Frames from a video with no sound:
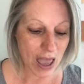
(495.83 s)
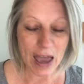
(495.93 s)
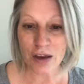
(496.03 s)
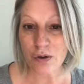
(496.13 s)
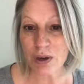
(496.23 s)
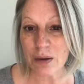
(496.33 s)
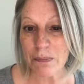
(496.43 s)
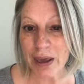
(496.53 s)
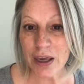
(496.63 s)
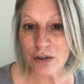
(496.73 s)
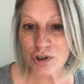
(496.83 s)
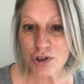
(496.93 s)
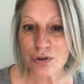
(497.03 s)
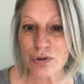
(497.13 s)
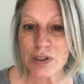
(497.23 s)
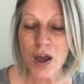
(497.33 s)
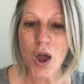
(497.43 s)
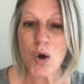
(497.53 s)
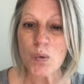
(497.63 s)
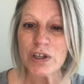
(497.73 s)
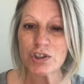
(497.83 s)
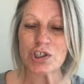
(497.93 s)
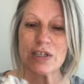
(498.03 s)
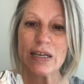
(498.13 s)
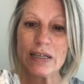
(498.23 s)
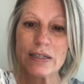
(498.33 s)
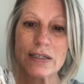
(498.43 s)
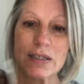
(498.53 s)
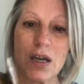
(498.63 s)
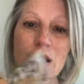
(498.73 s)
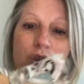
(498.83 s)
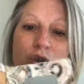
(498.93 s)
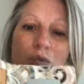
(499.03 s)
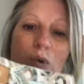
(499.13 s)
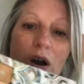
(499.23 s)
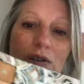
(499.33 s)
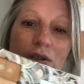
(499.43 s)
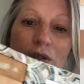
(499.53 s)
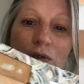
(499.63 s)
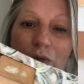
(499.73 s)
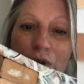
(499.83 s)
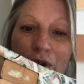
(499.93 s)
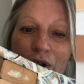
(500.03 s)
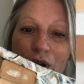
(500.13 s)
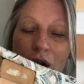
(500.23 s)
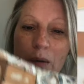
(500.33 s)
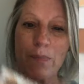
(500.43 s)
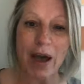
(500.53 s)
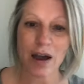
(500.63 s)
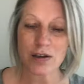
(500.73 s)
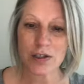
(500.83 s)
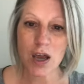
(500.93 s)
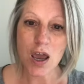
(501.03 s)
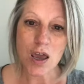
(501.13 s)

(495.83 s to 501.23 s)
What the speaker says: And you can pick and choose which tins you want for your compact.